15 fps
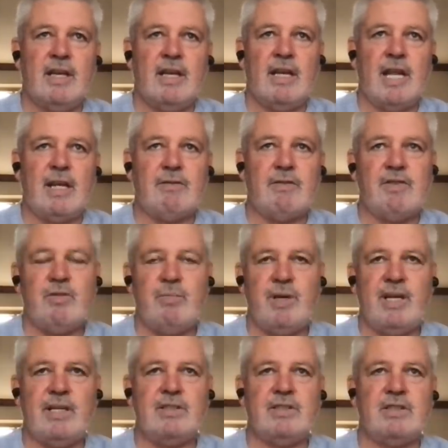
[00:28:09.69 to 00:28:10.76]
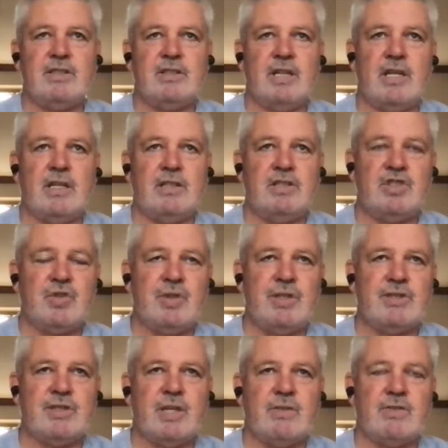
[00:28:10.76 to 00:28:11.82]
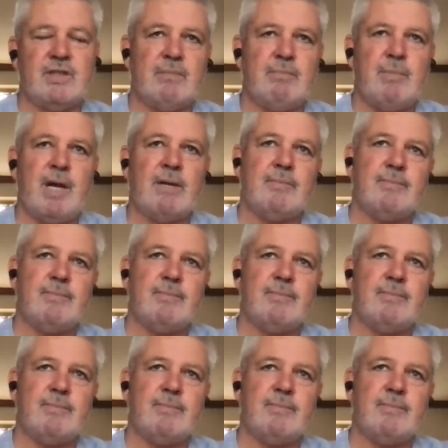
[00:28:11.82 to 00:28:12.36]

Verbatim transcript: and have a few beers and, and enjoy yourselves. And But,